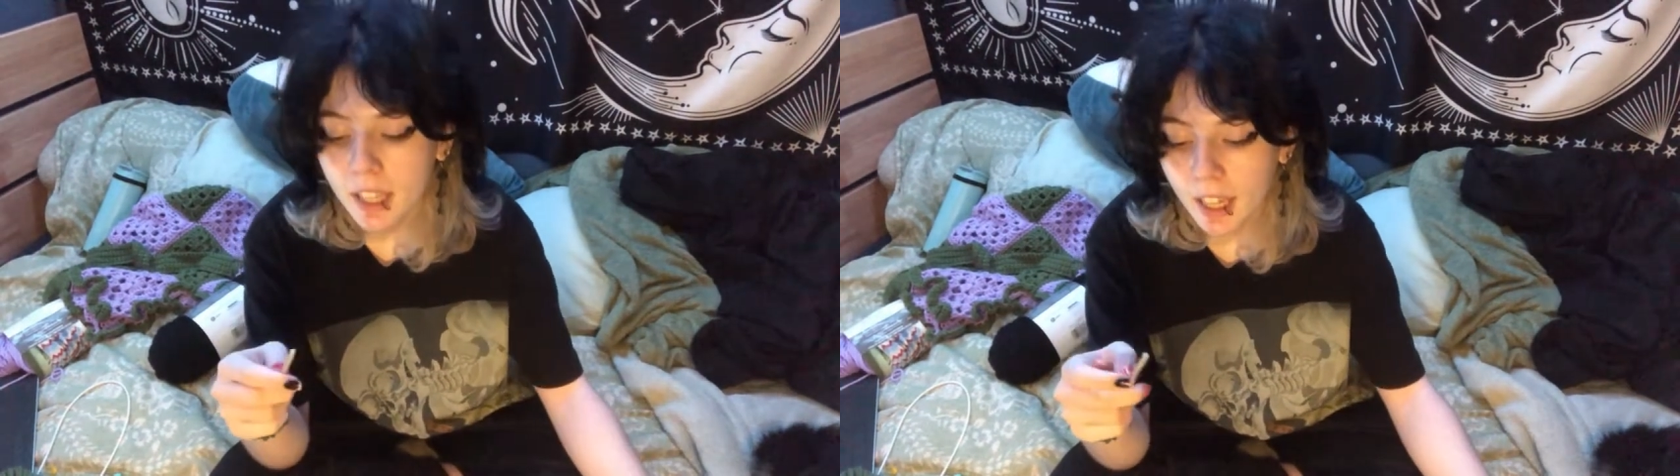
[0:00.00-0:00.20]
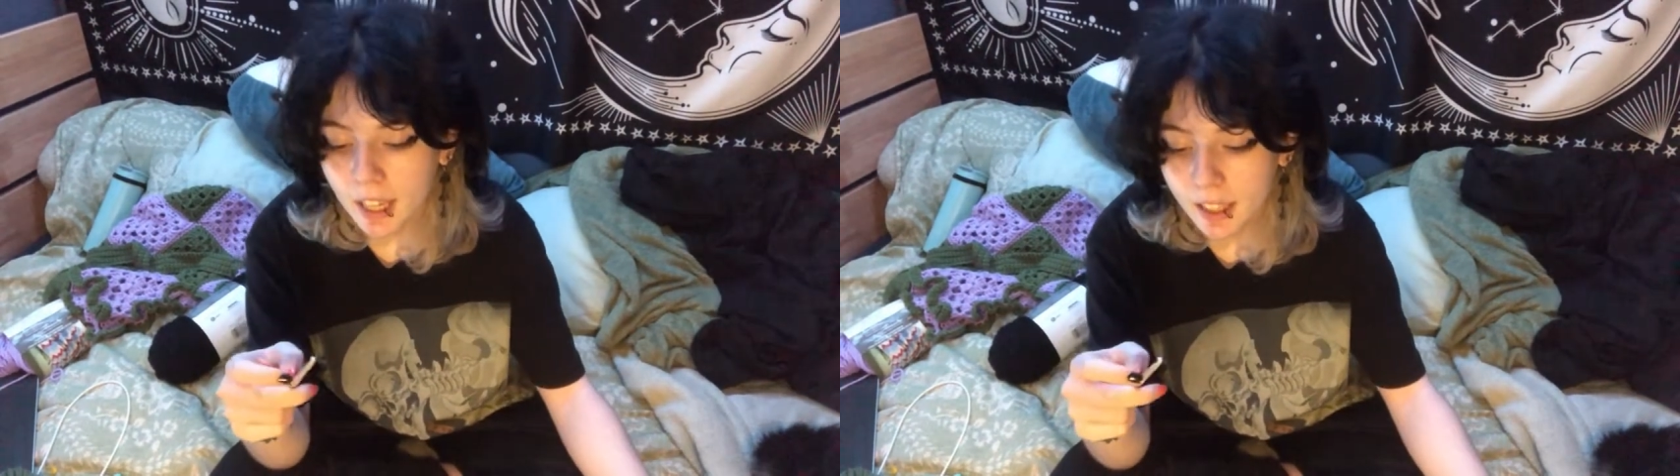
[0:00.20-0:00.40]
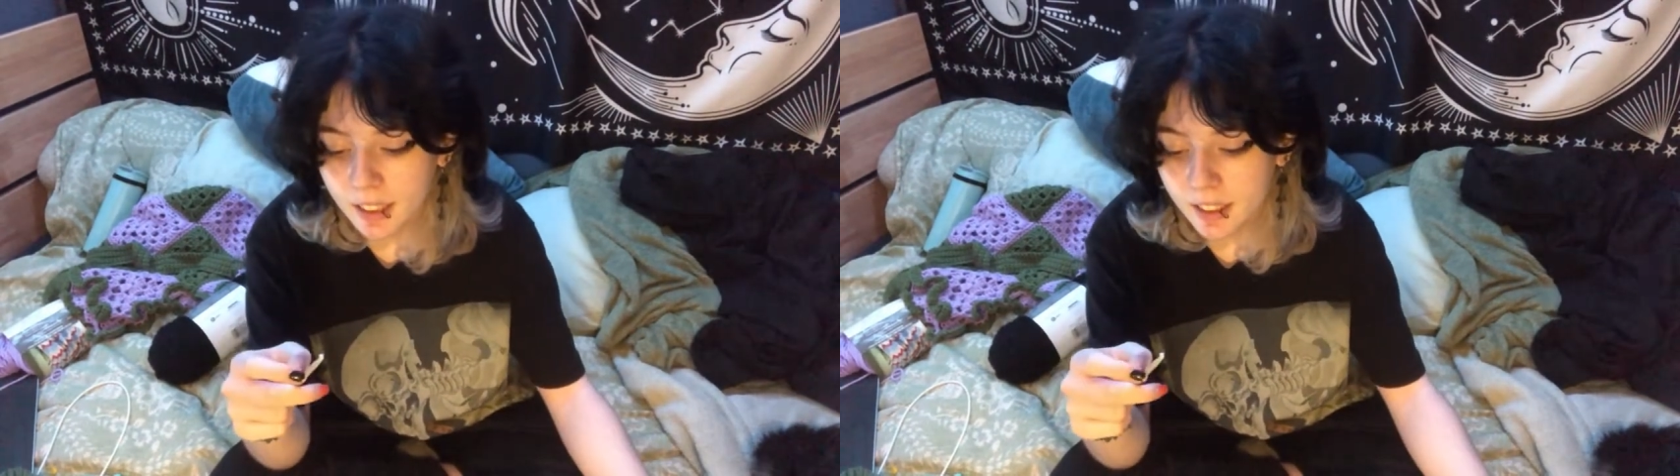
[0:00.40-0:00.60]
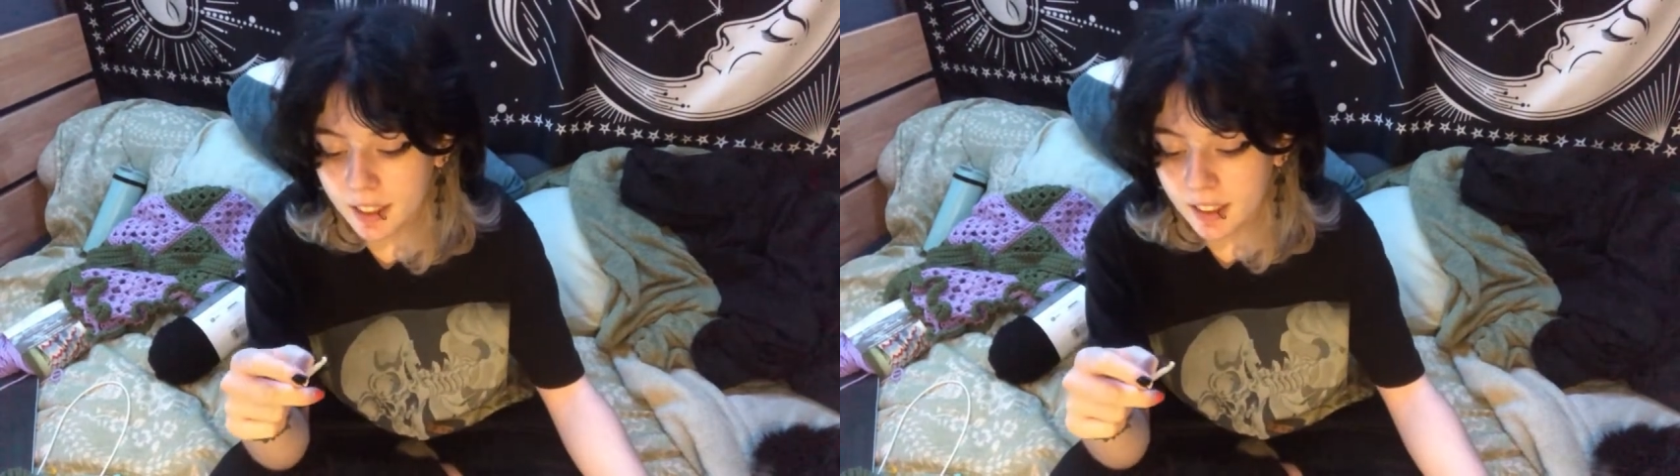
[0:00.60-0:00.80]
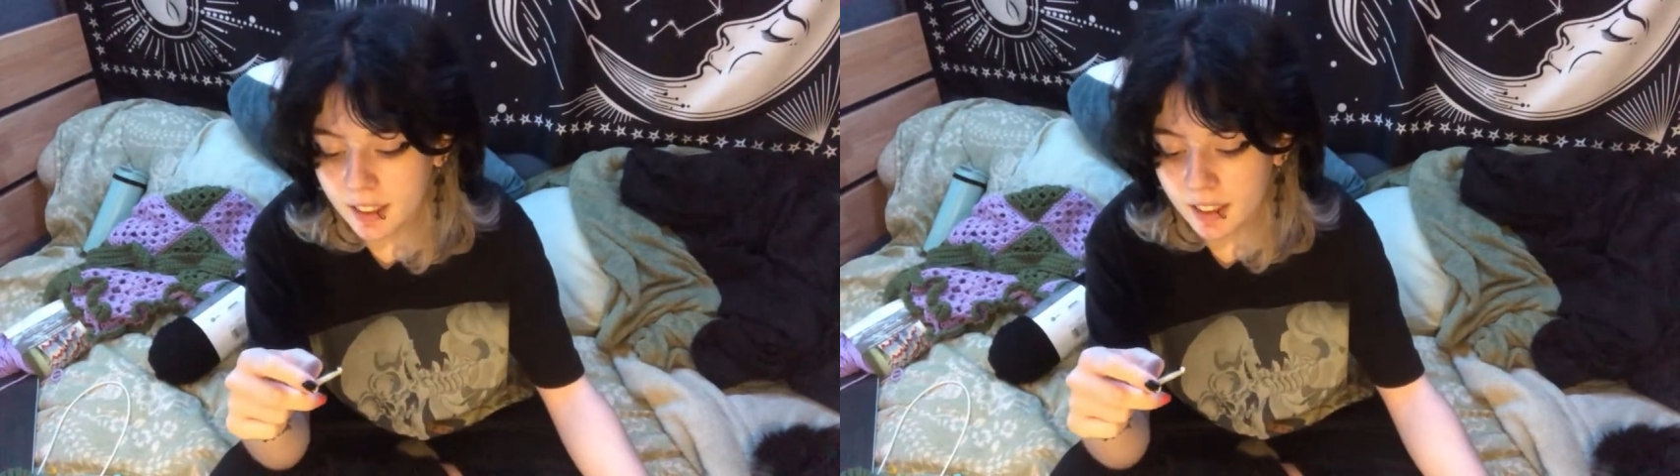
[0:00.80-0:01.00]
And
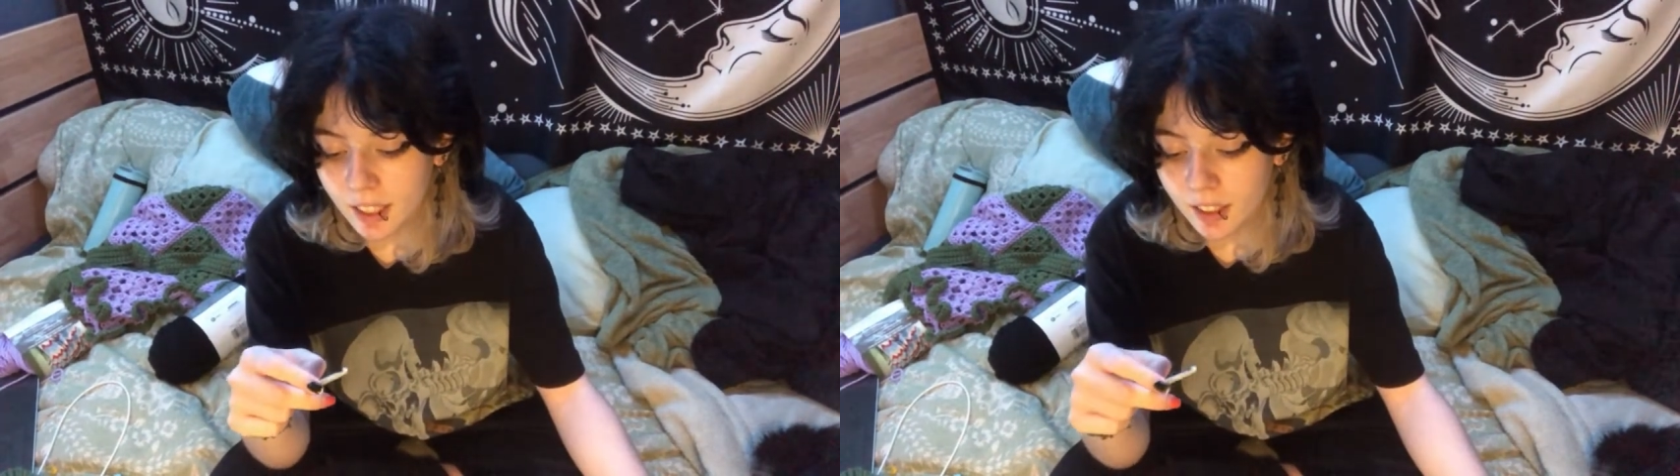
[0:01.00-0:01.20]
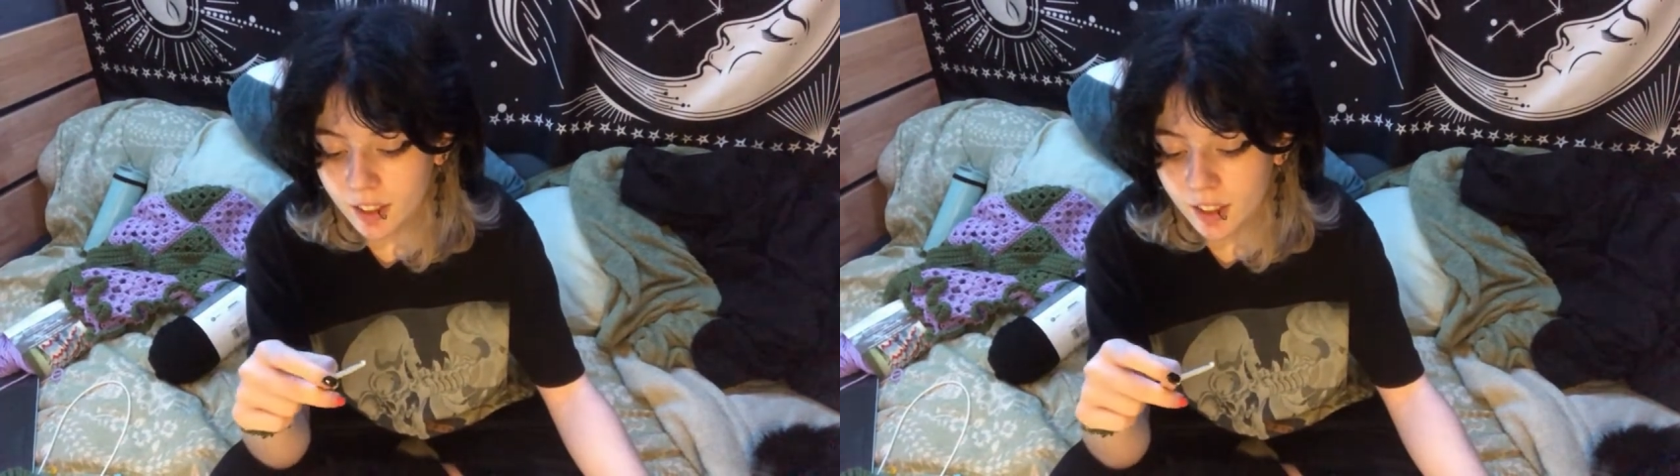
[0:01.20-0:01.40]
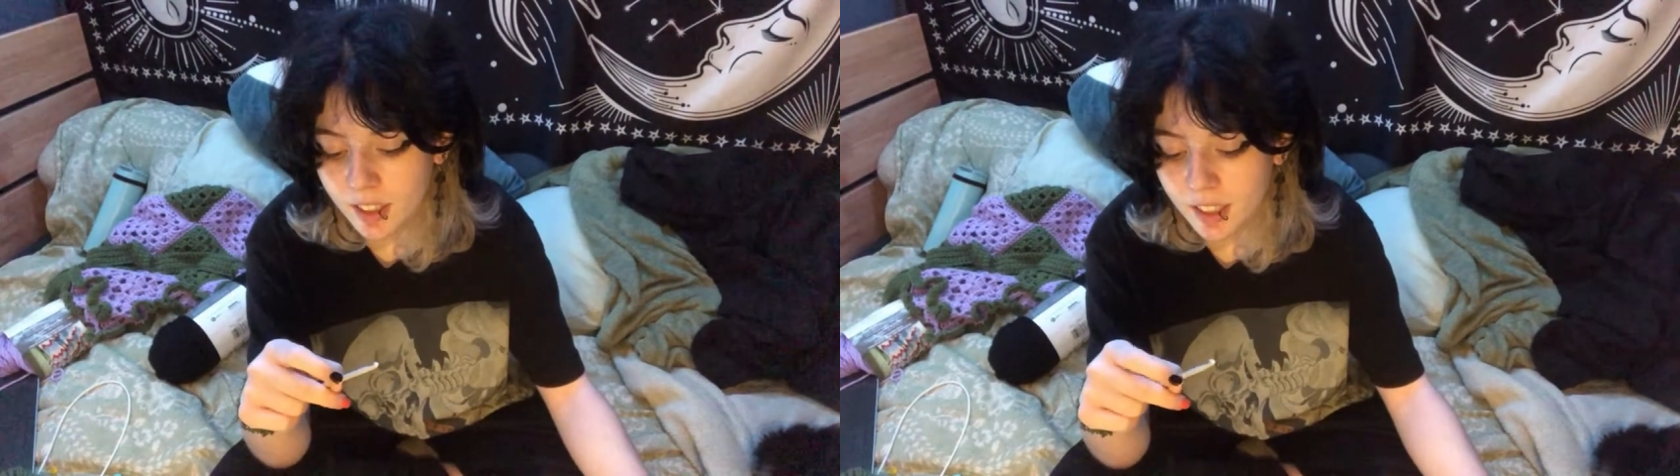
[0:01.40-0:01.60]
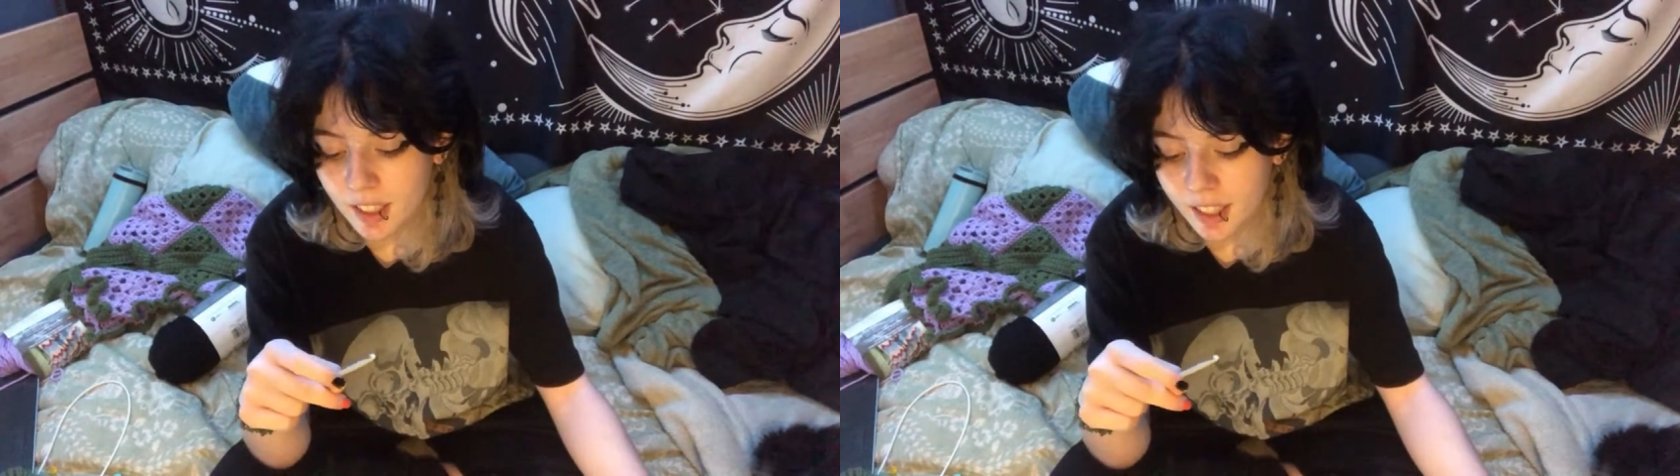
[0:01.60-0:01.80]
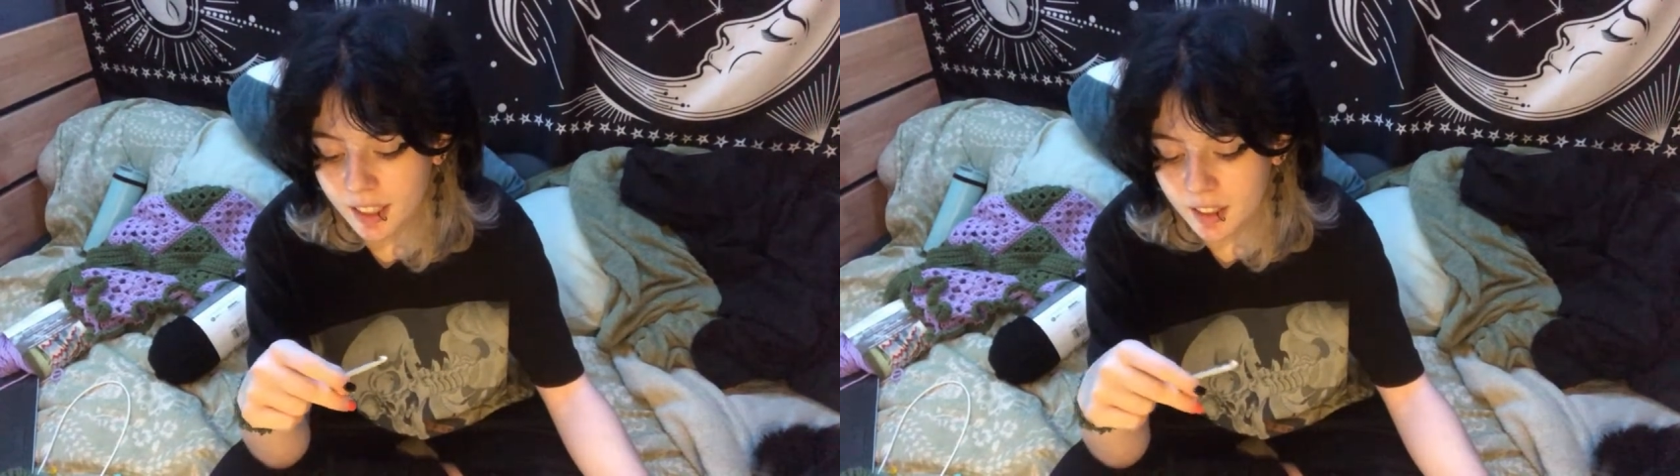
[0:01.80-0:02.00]
it actually
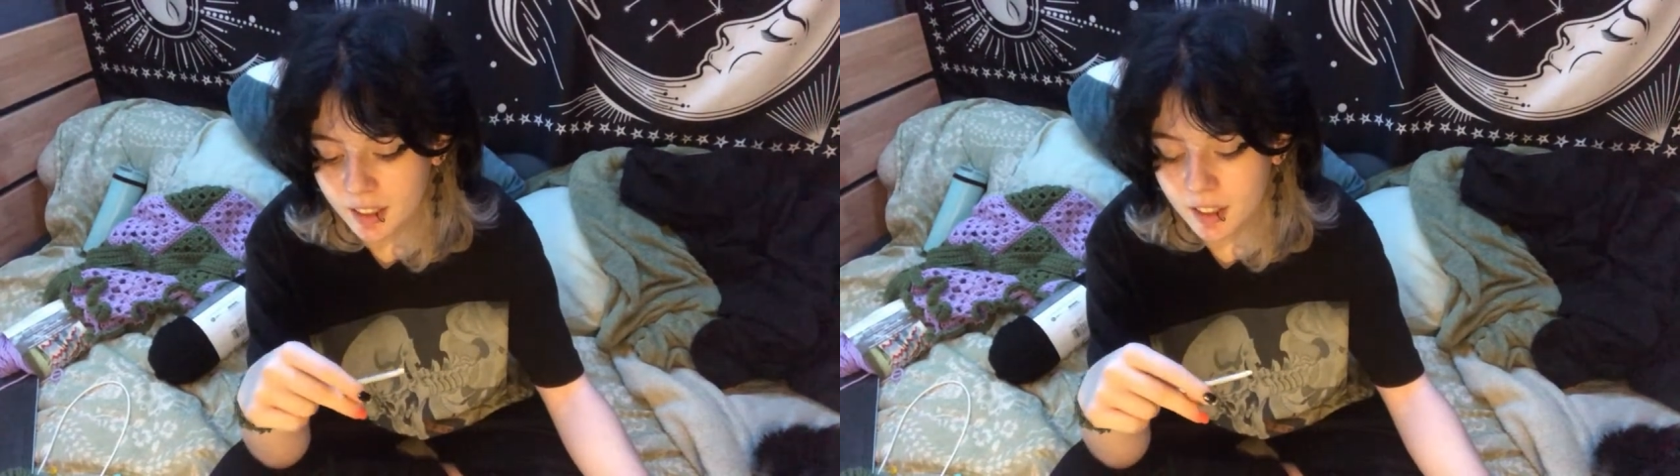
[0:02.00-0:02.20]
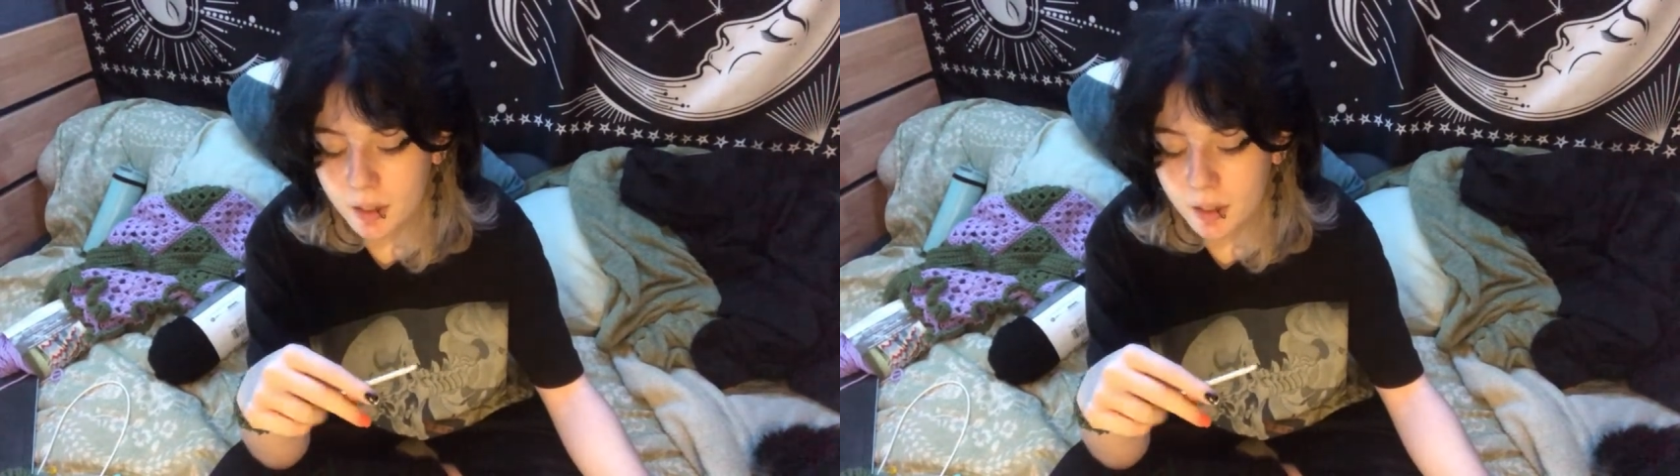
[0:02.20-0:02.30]
says